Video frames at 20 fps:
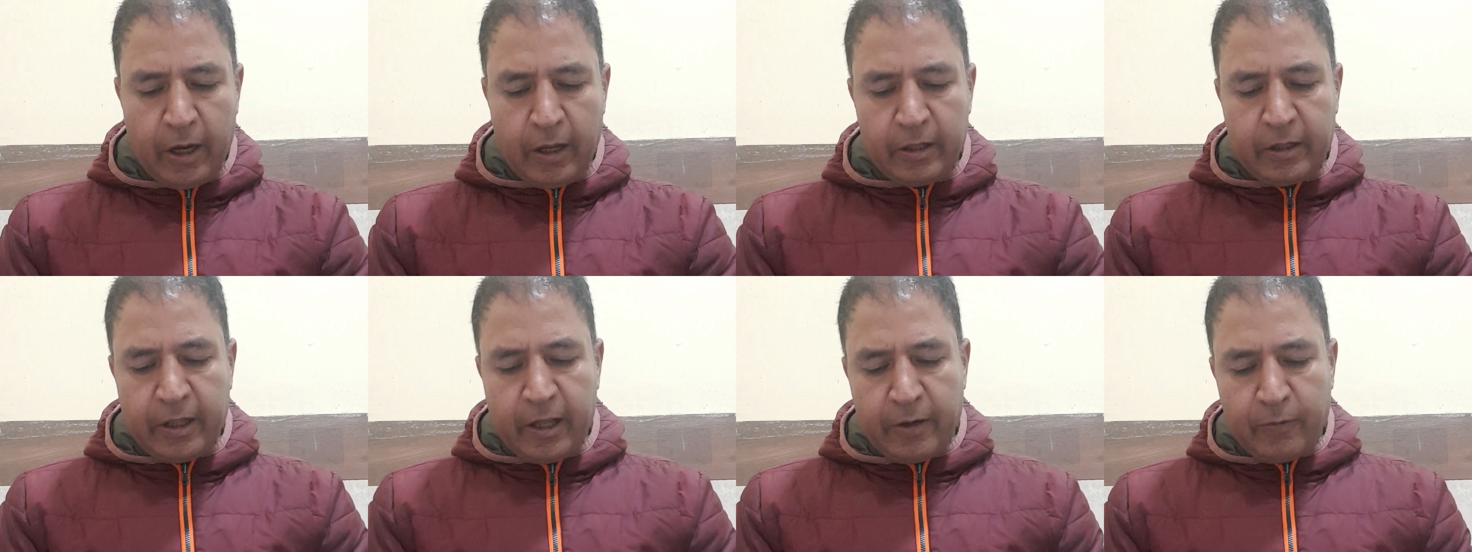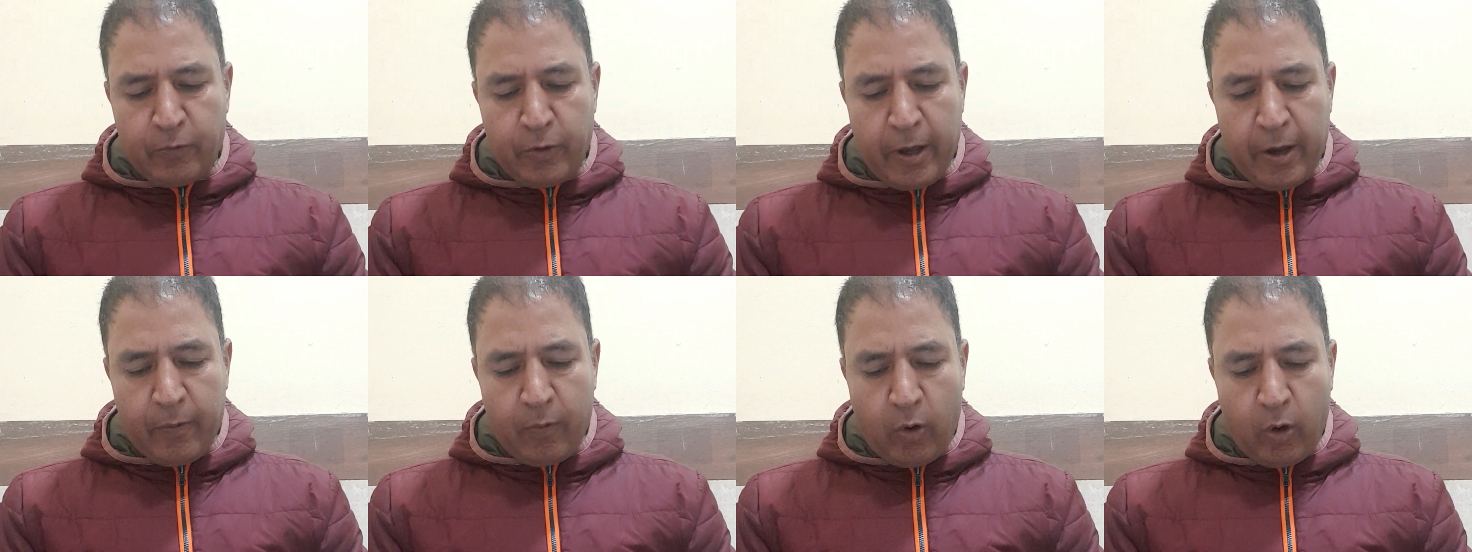Then
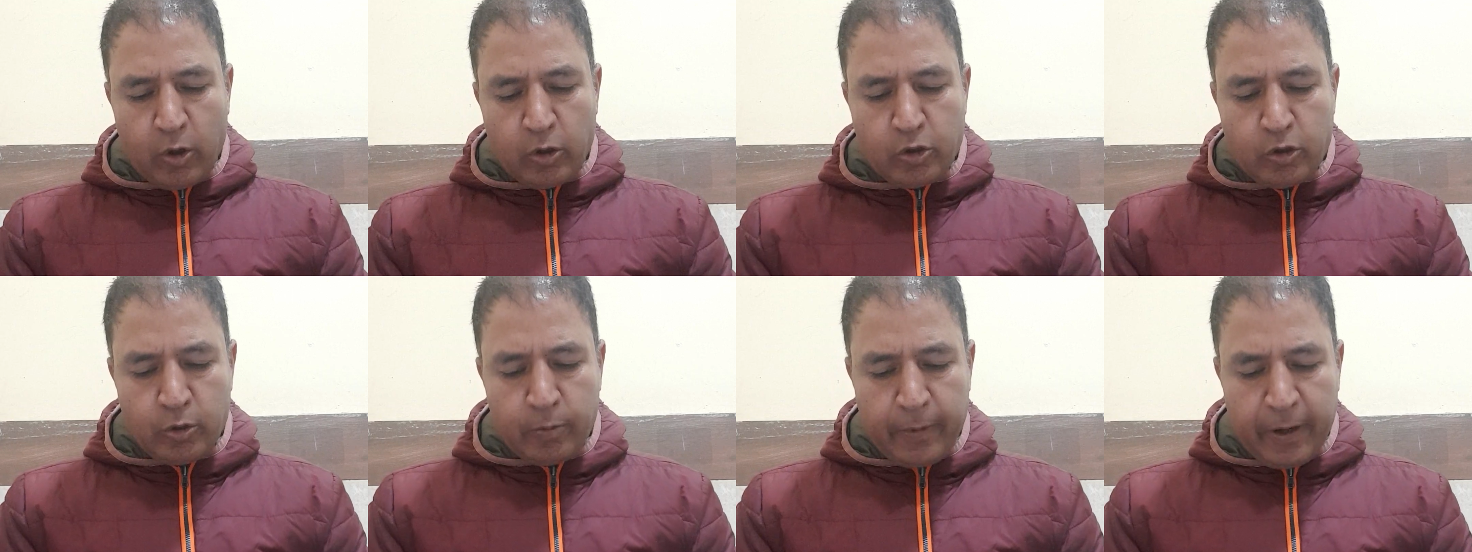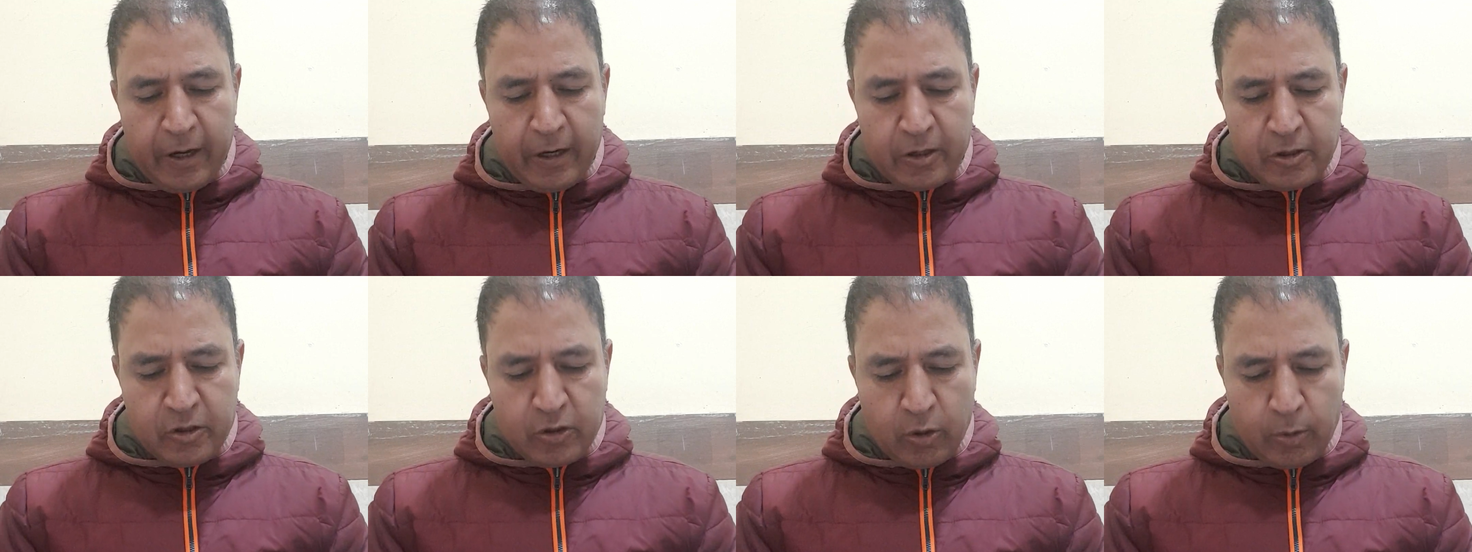we have
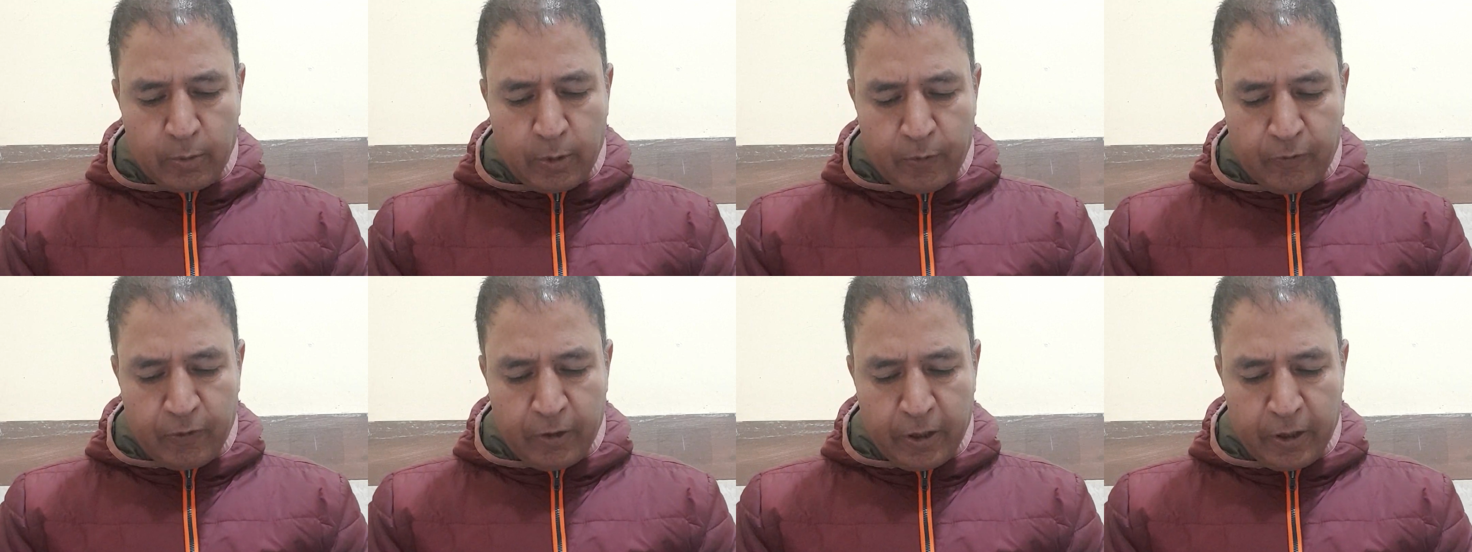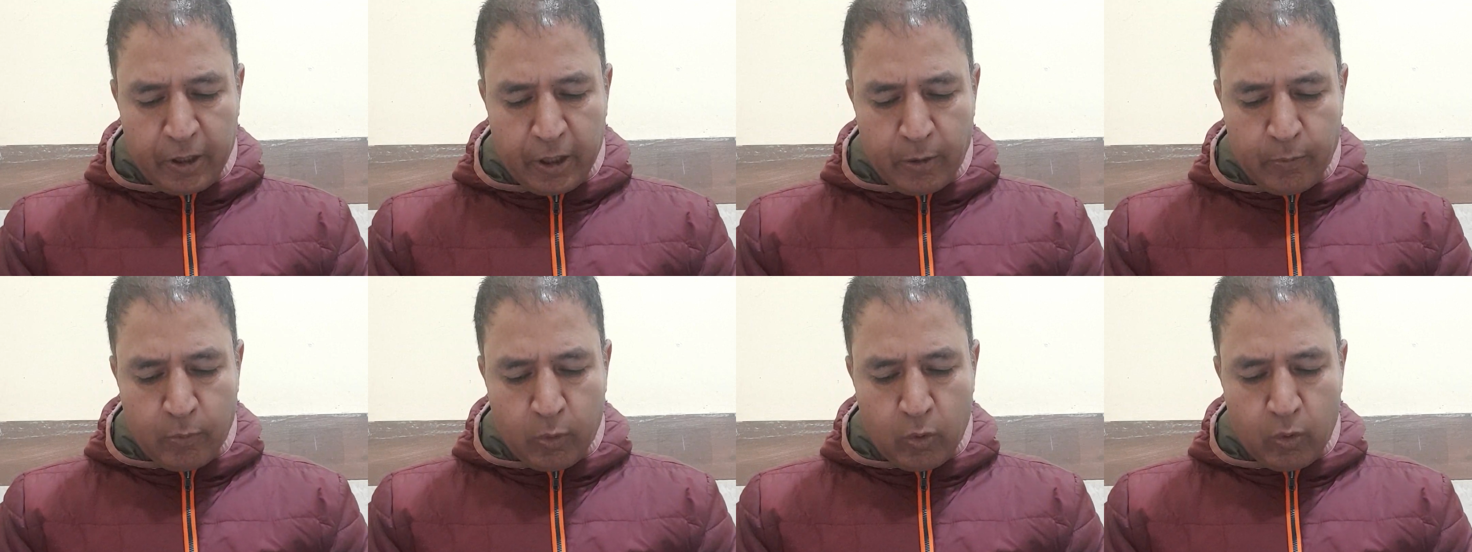osteomyelitis of the
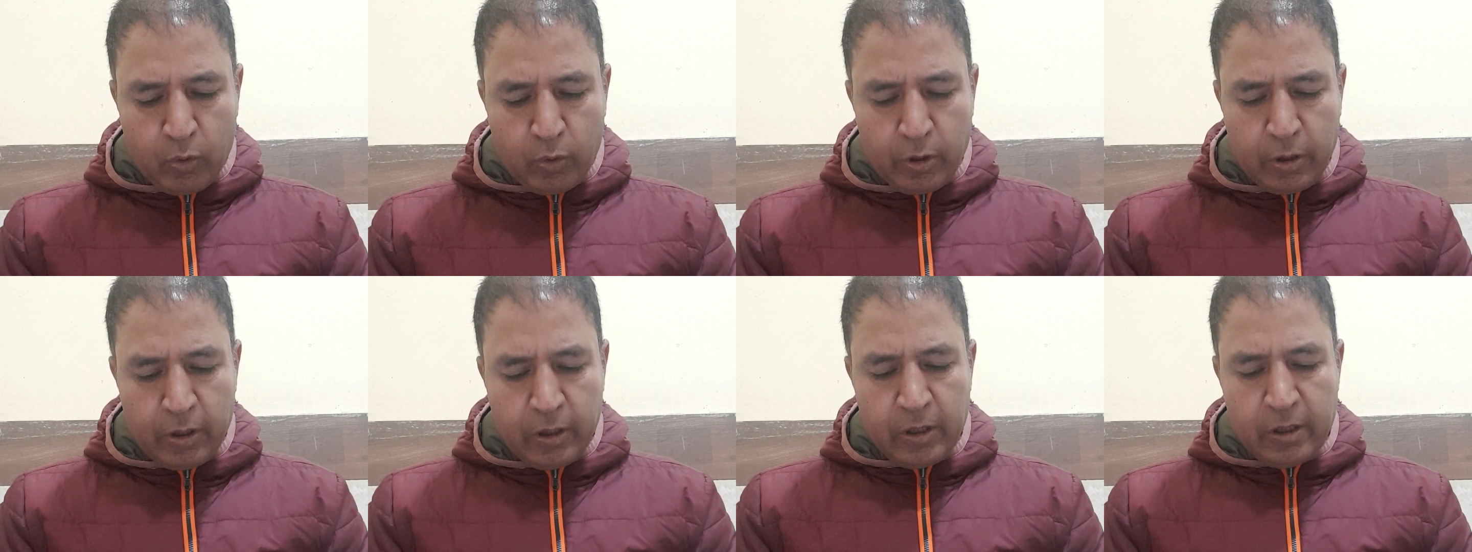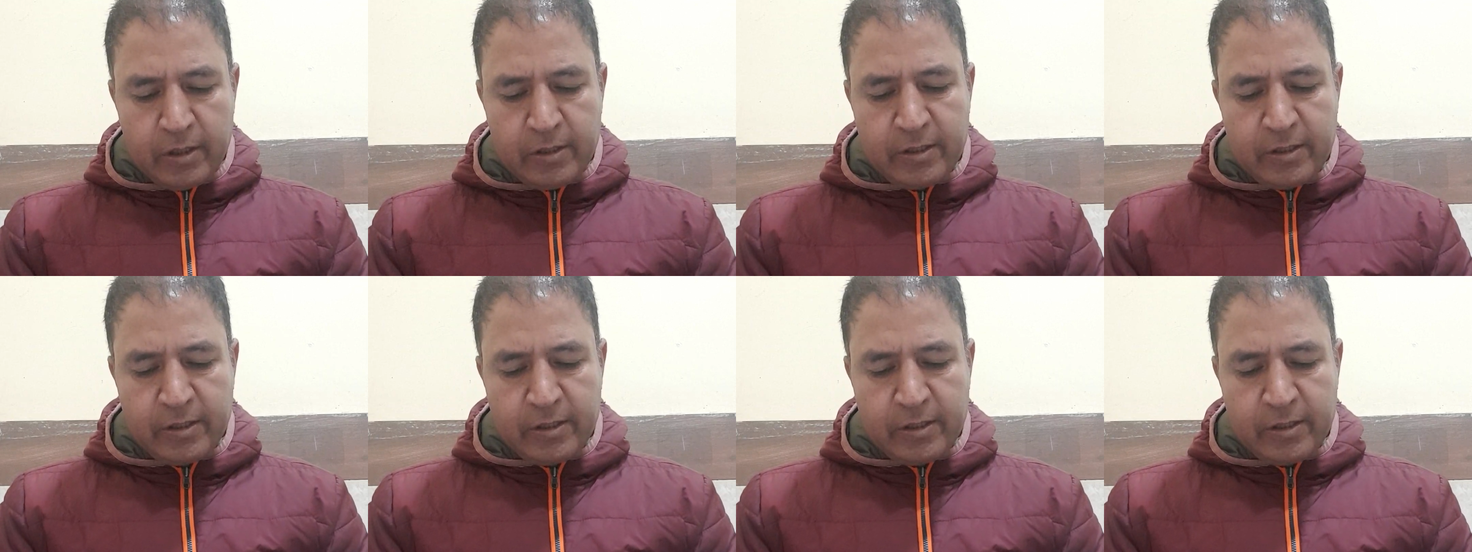frontal bone,